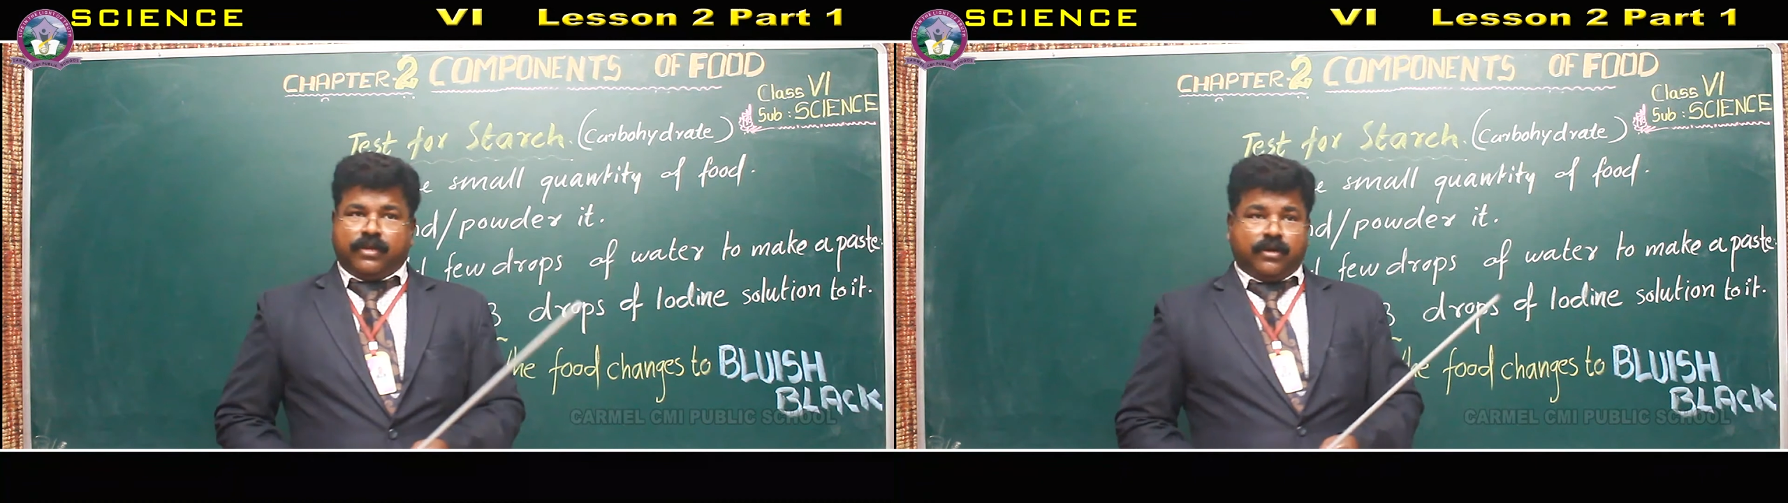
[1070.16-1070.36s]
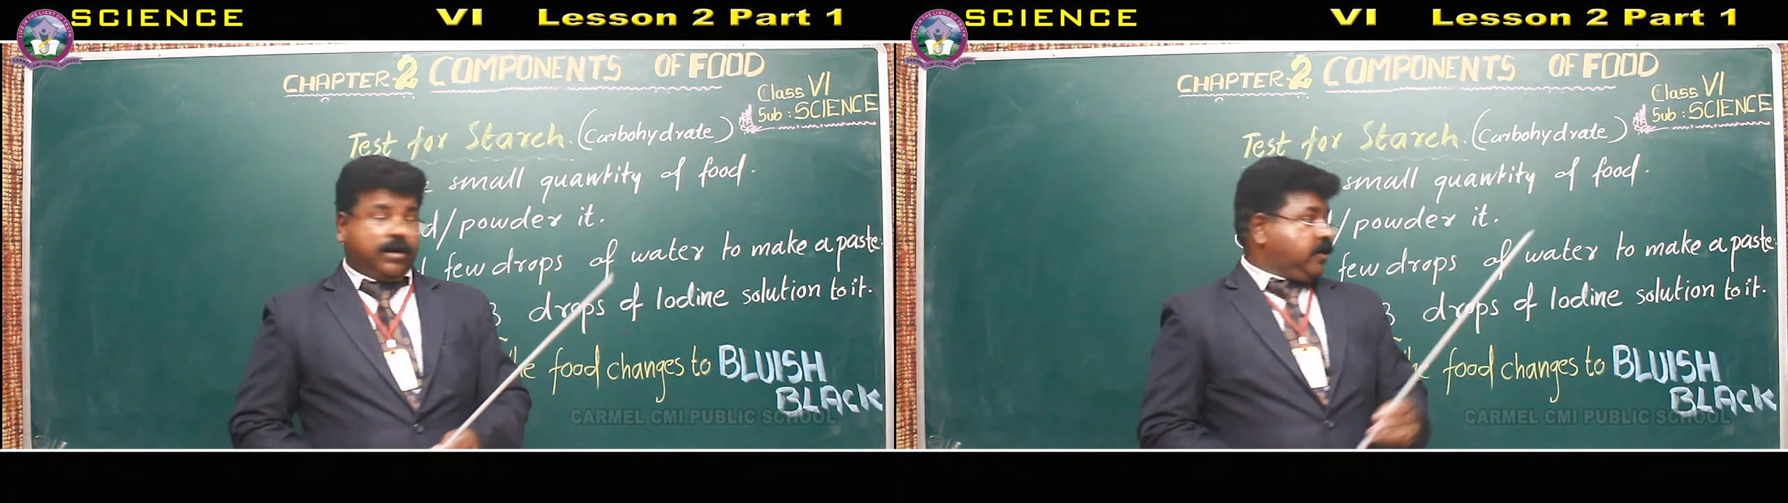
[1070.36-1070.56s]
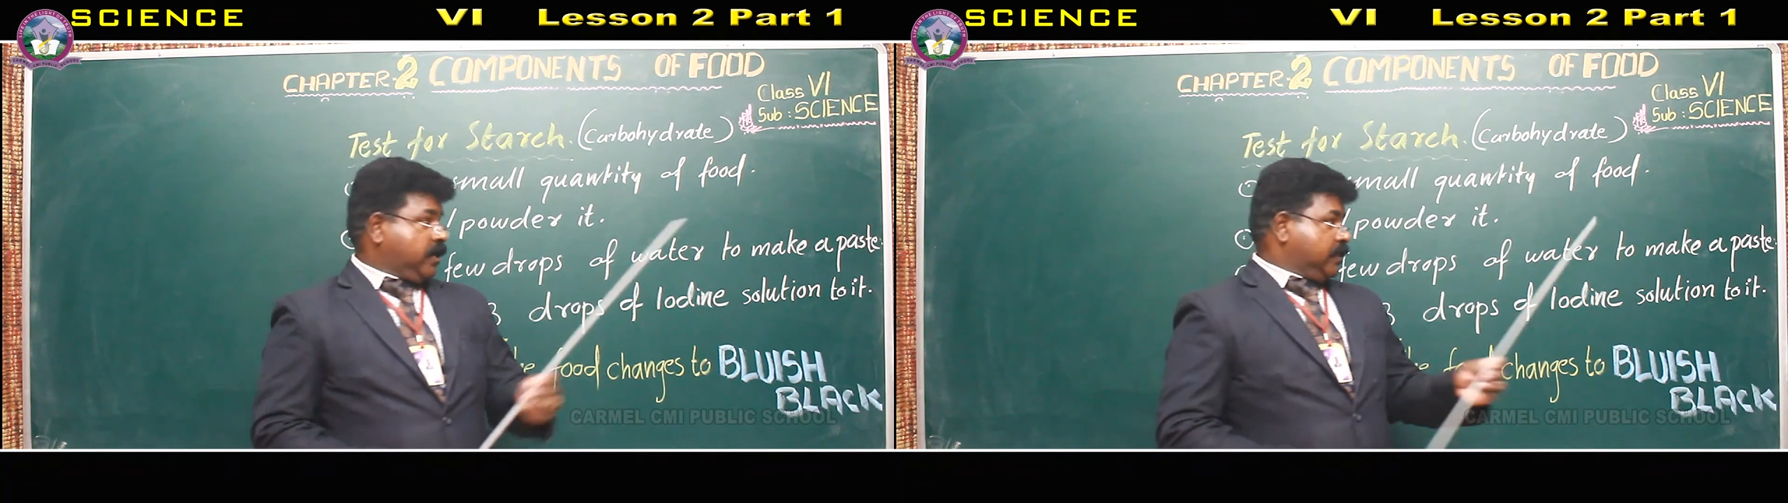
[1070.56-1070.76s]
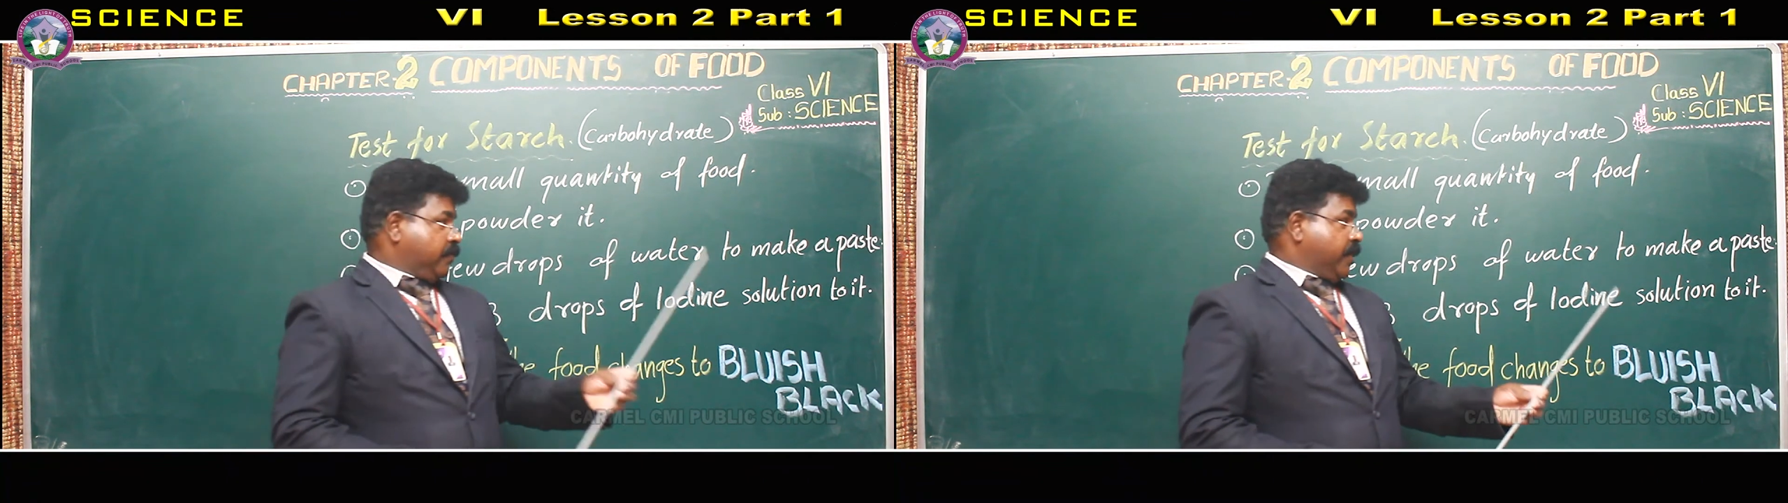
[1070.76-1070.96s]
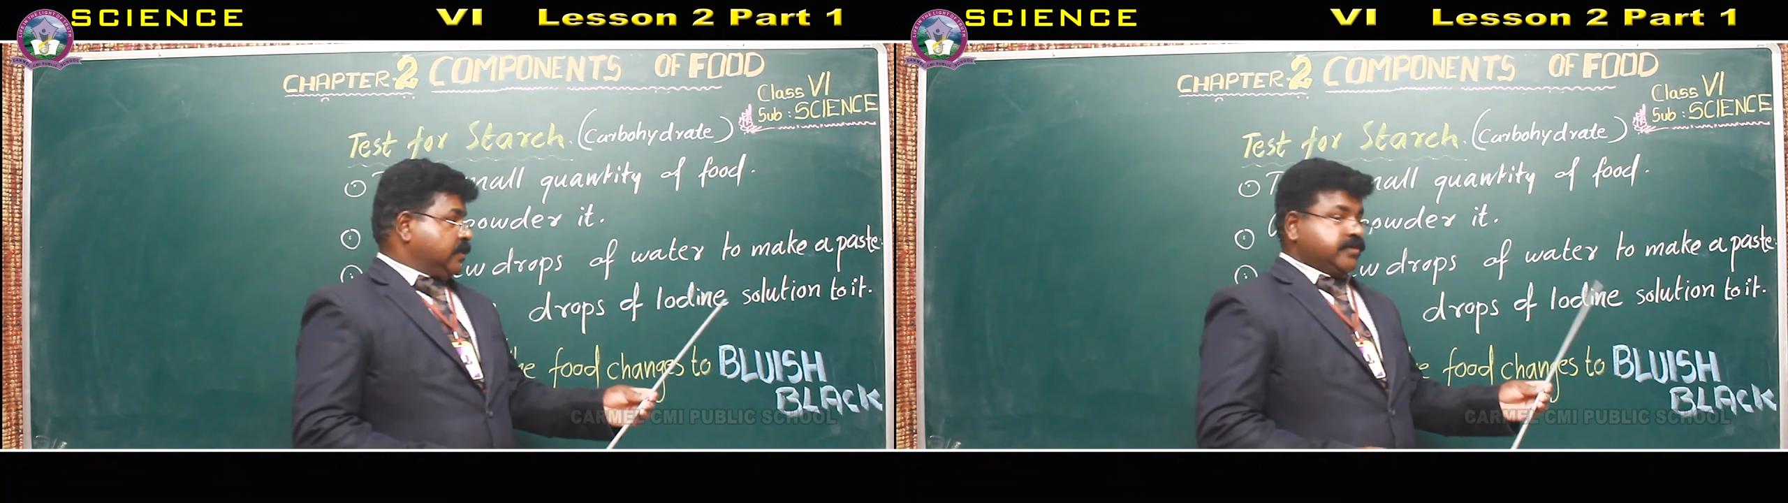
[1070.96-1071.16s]

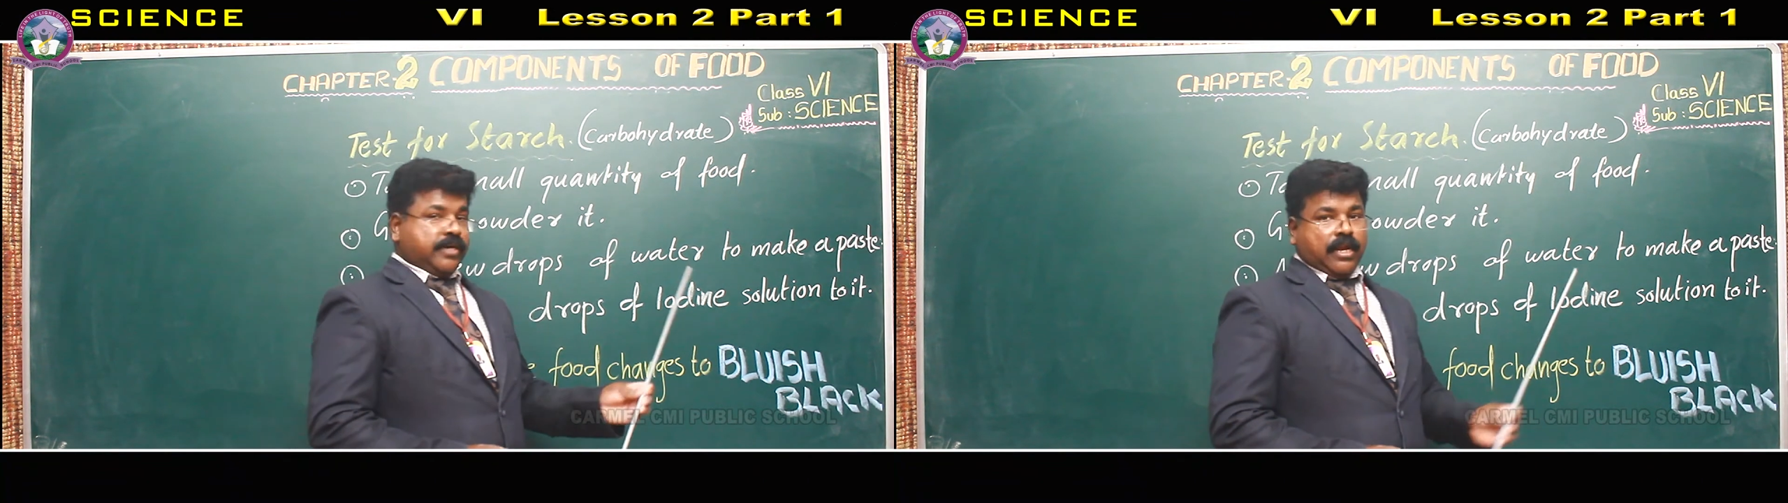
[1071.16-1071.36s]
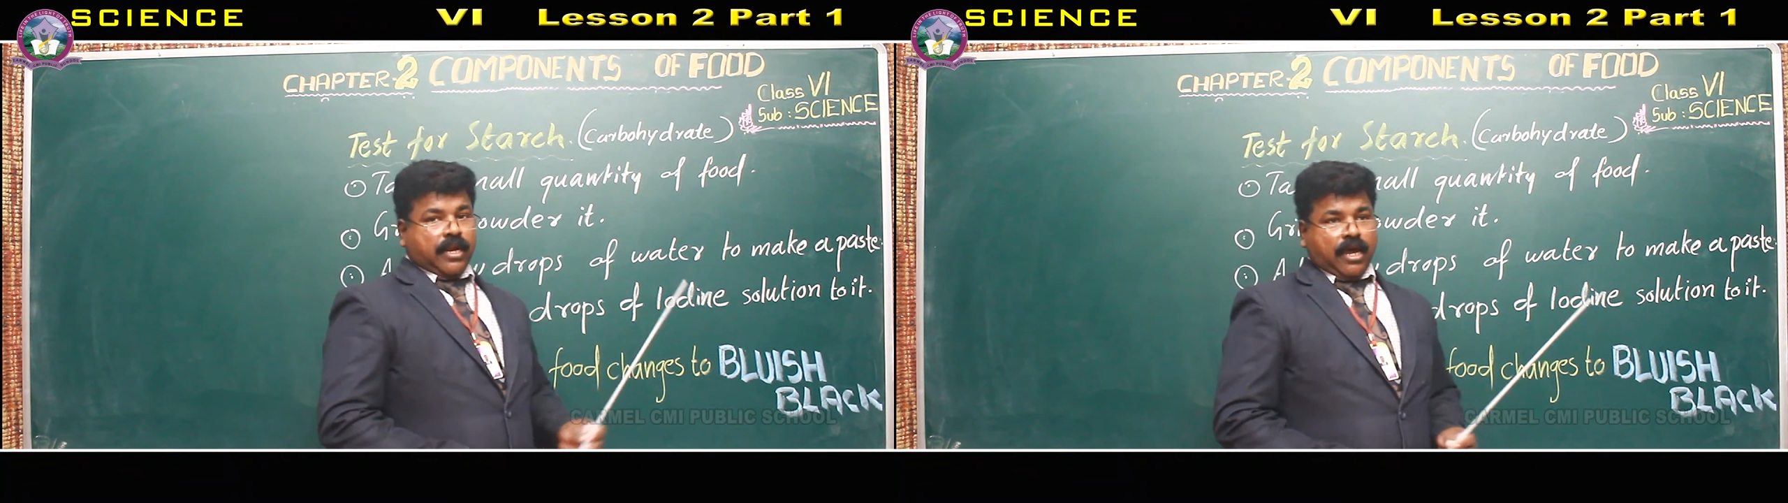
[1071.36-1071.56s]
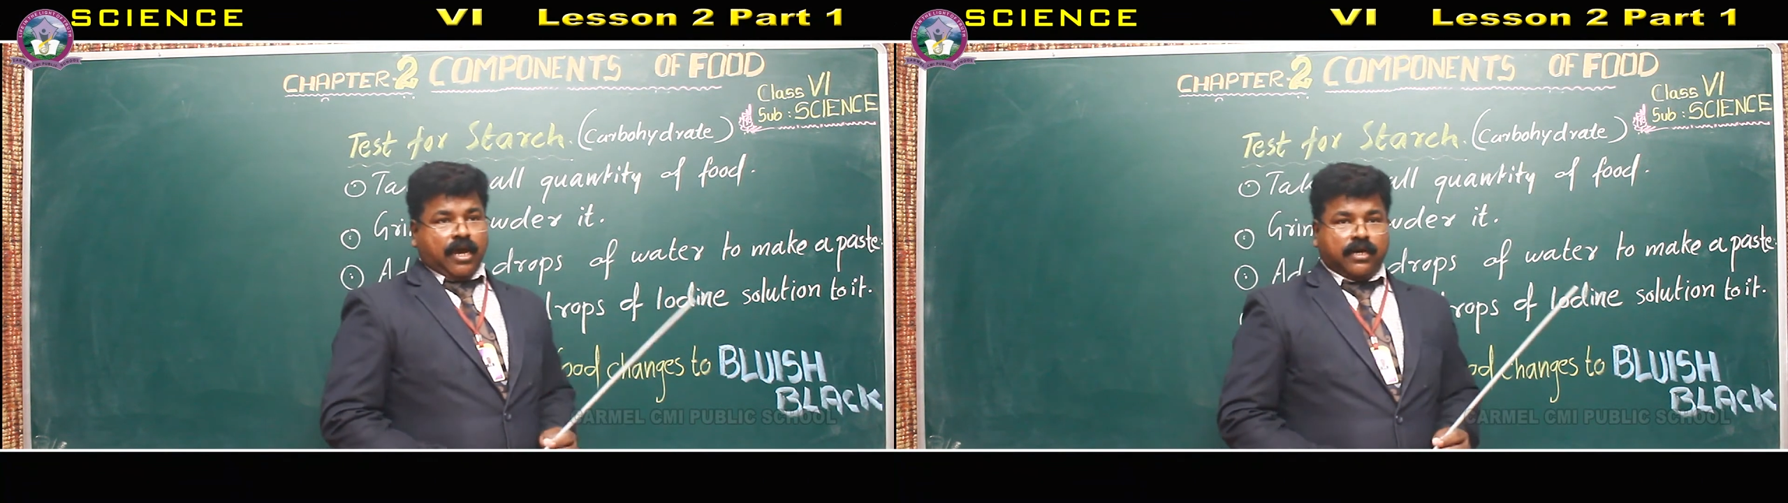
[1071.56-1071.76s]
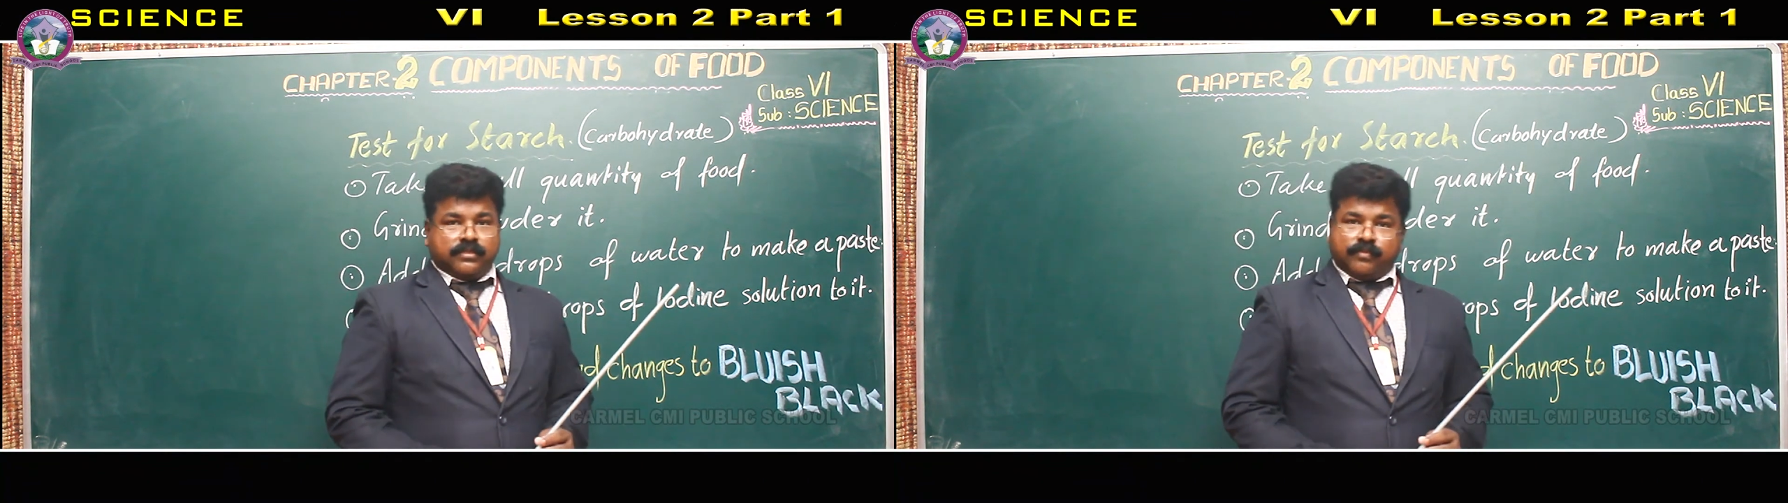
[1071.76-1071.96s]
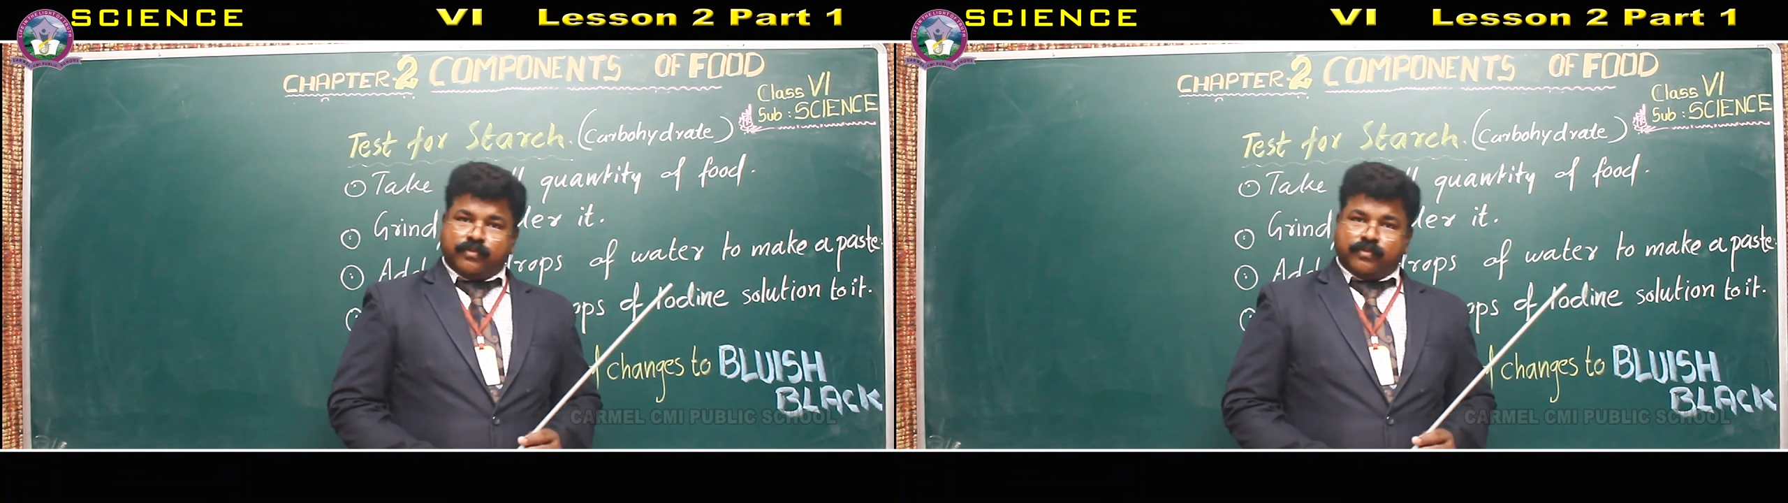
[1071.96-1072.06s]
otherwise you can take some